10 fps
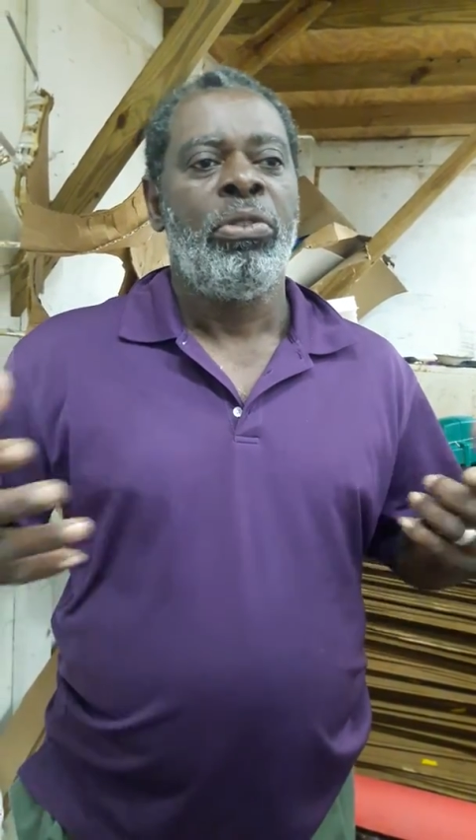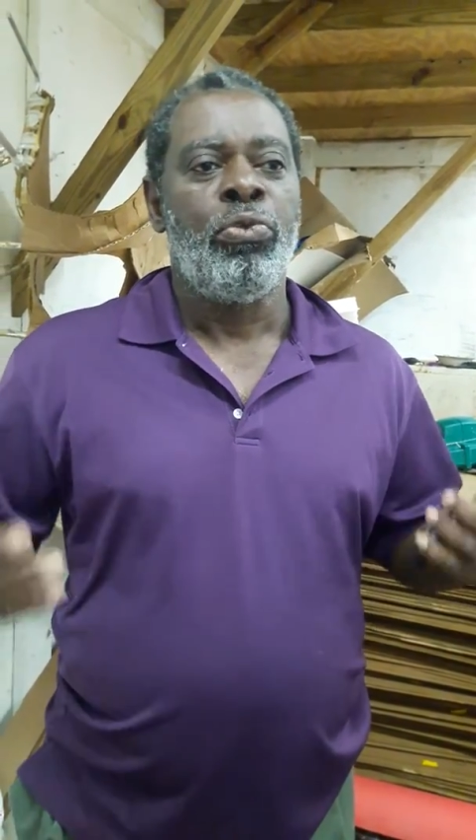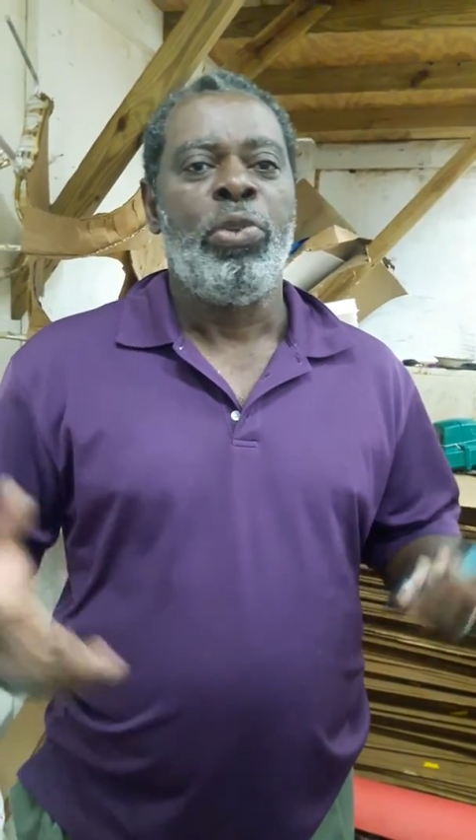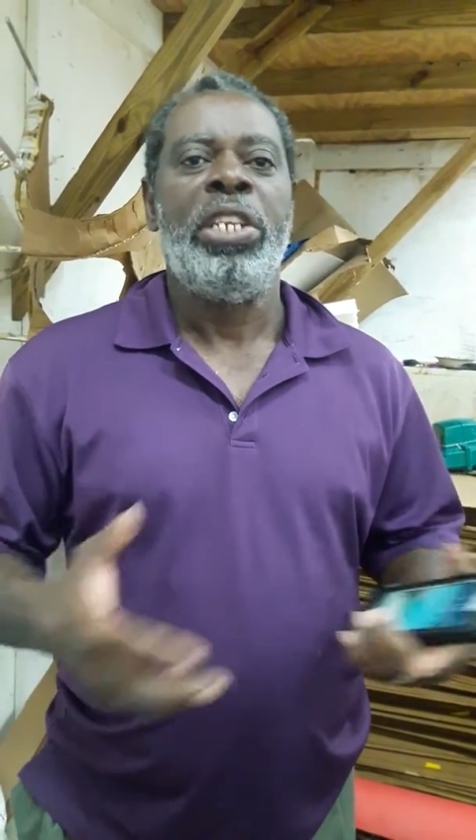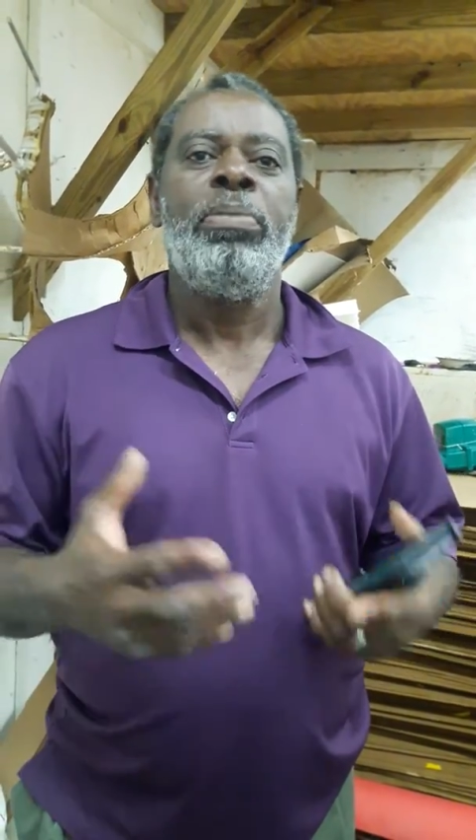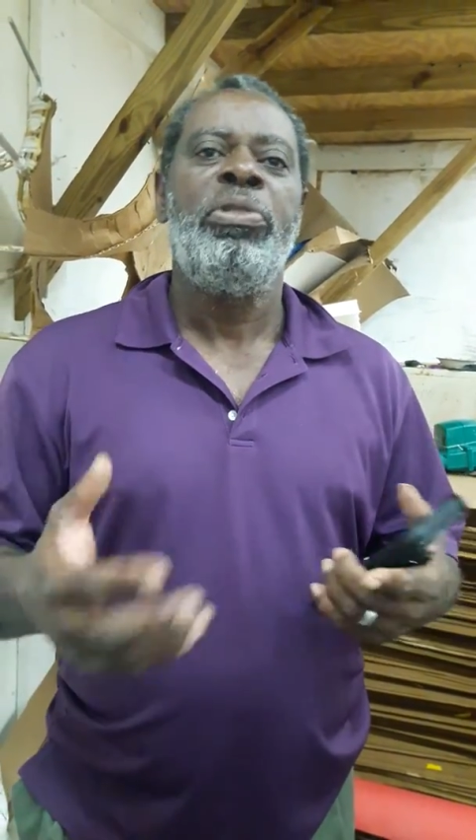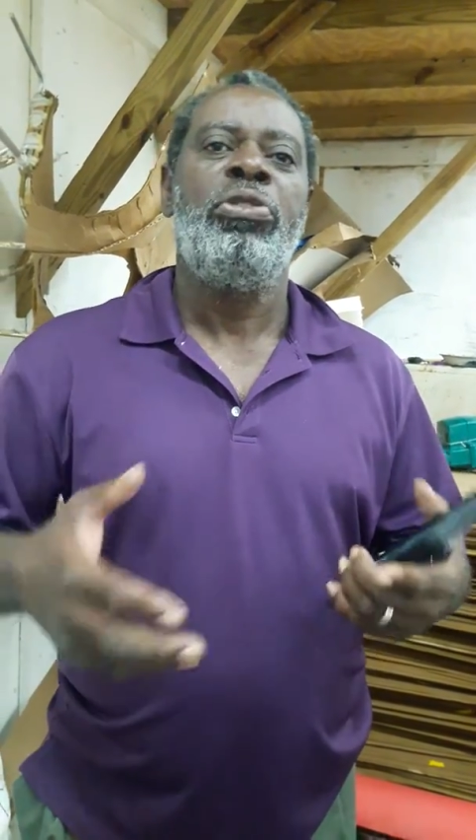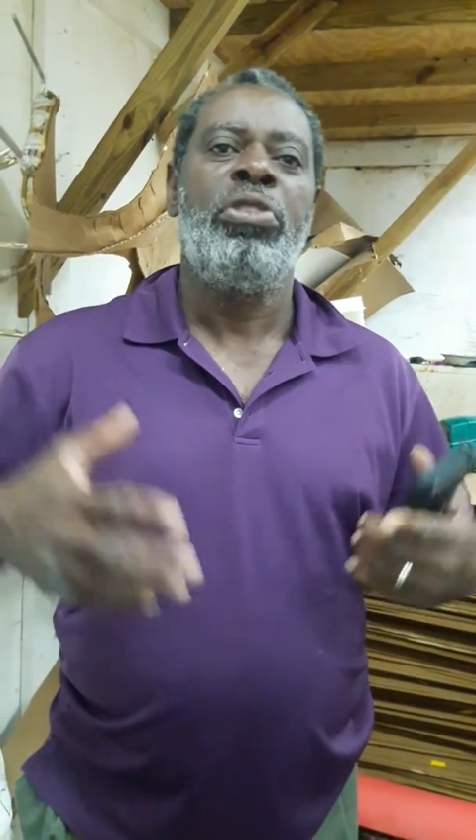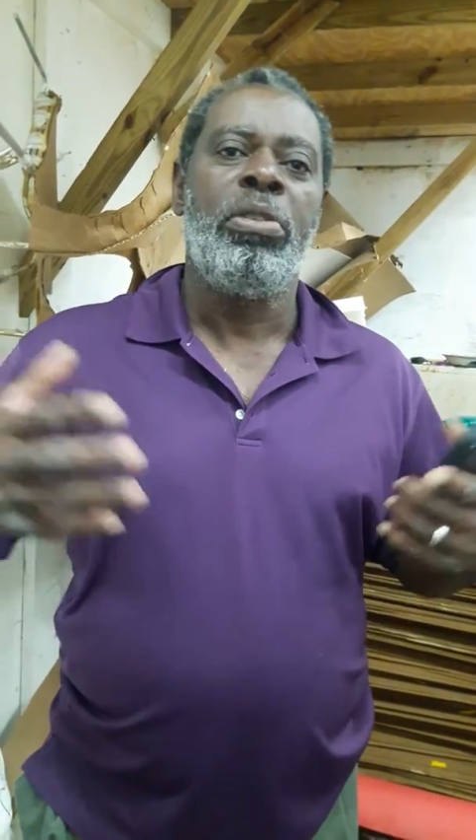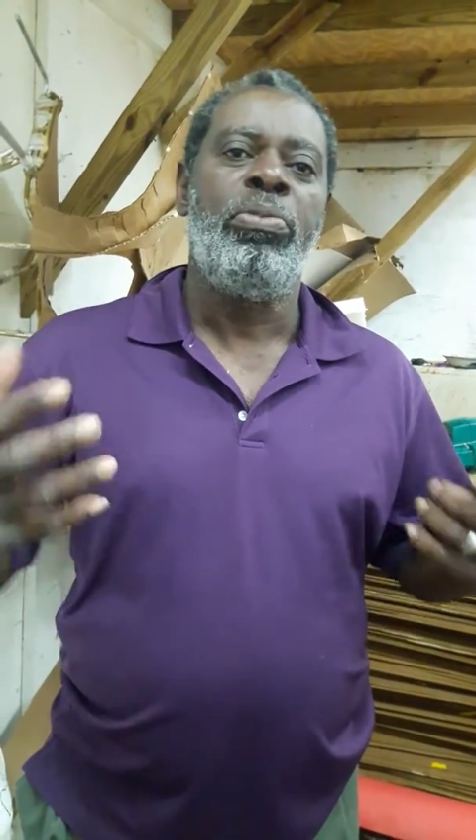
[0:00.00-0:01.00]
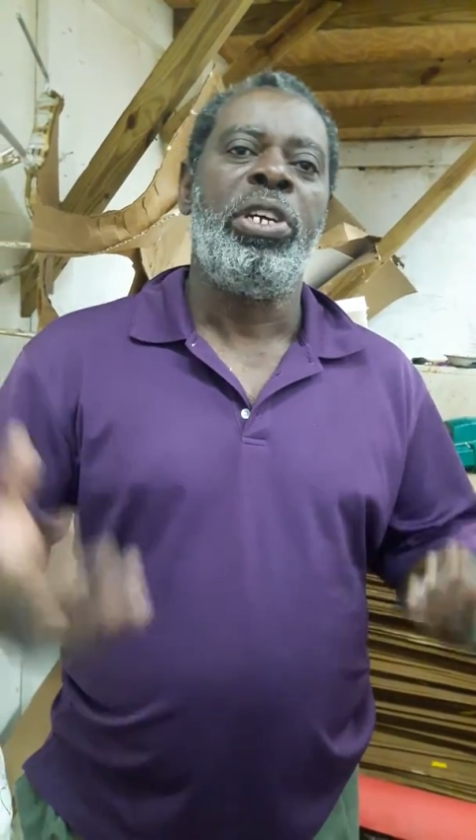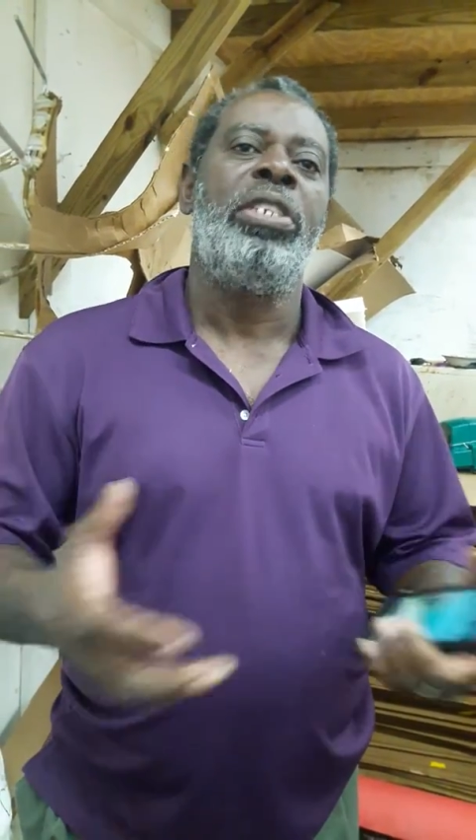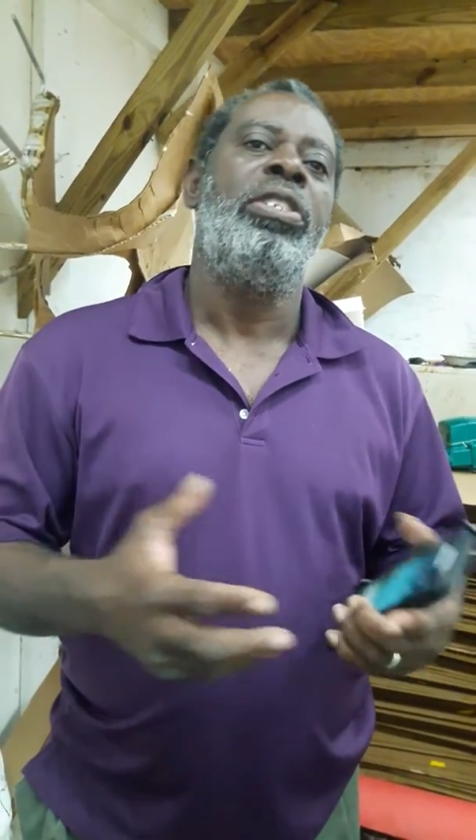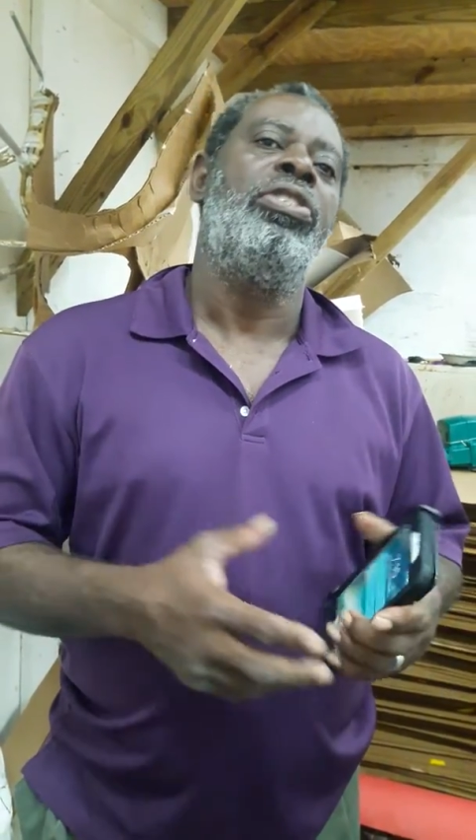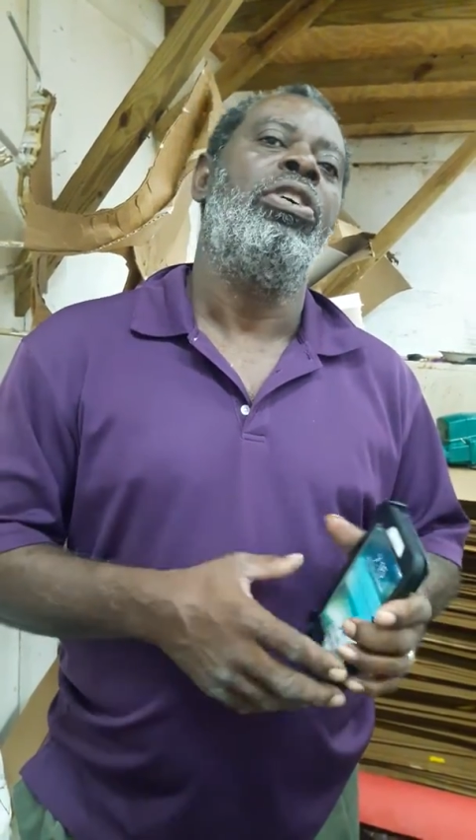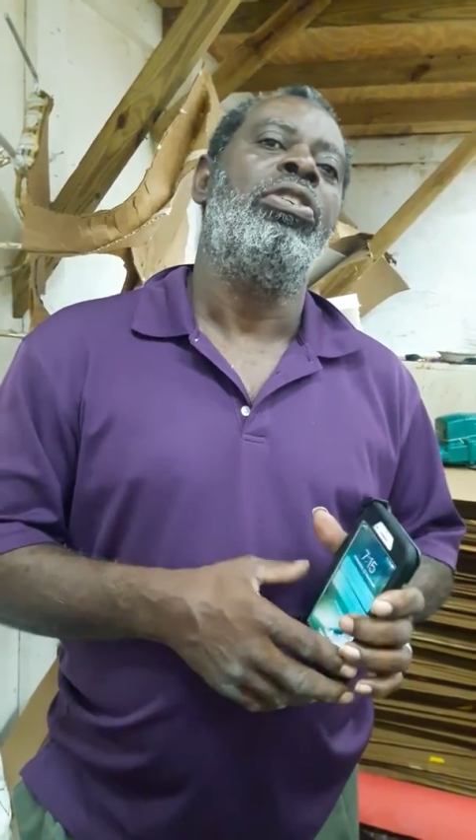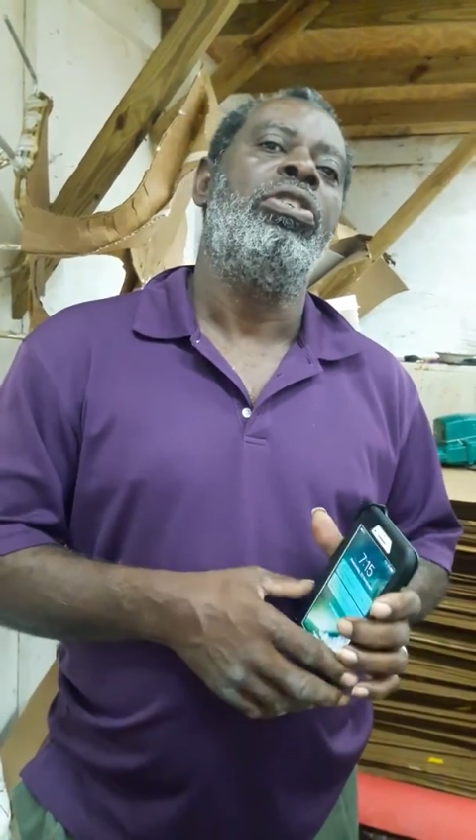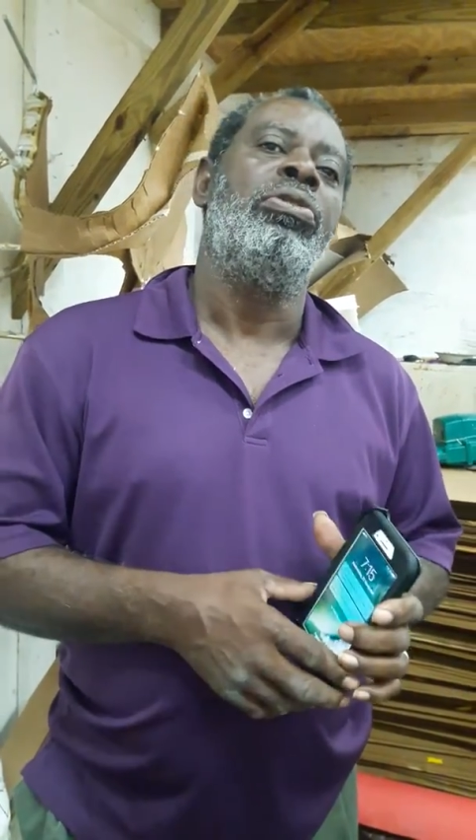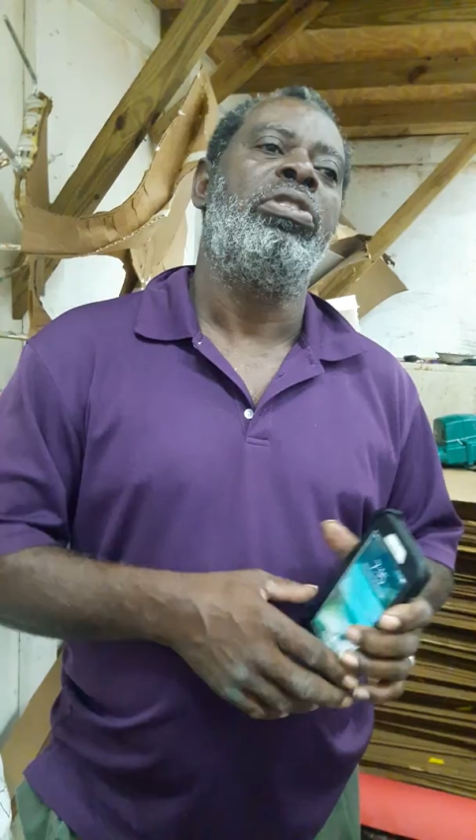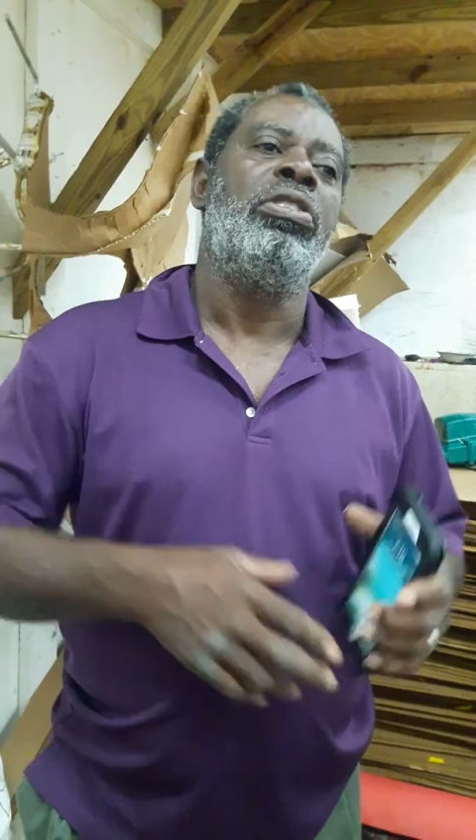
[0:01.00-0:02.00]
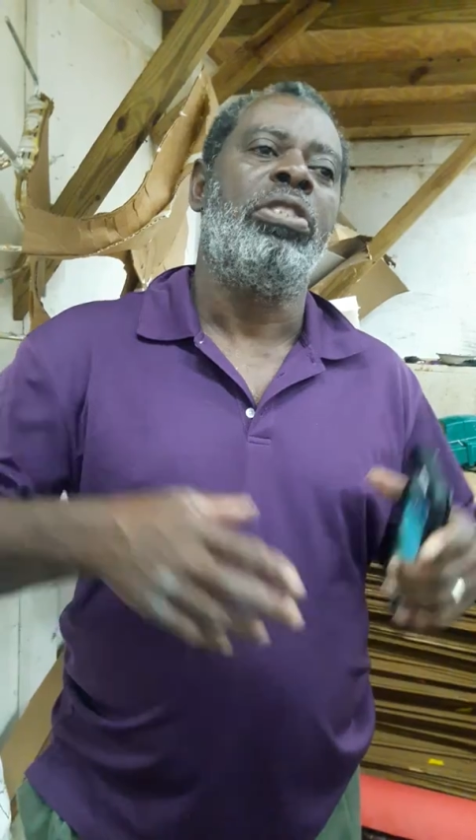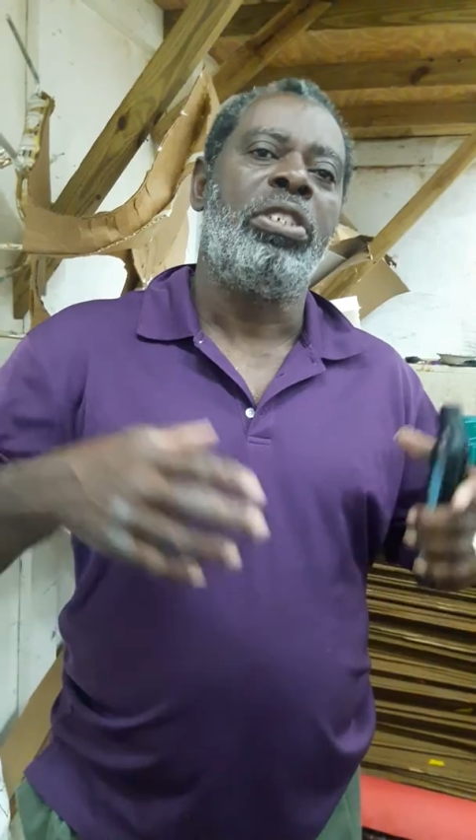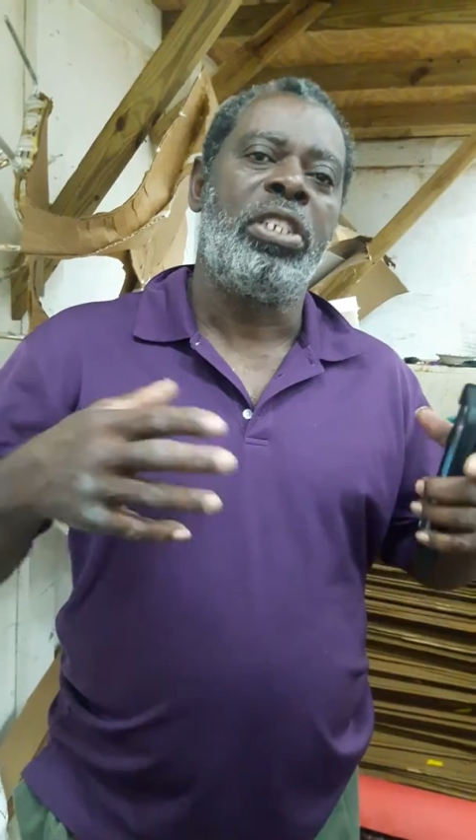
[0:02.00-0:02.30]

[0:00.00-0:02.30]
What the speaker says: rhythms you could bring to Junkanoo